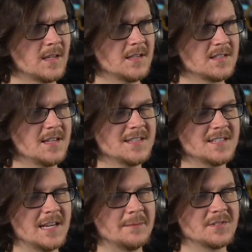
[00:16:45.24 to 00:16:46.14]
Isn't his
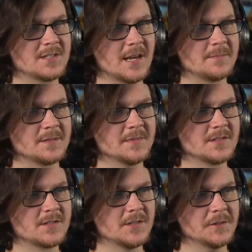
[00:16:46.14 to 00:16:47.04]
name
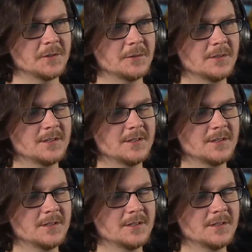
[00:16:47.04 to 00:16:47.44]
Septimus too?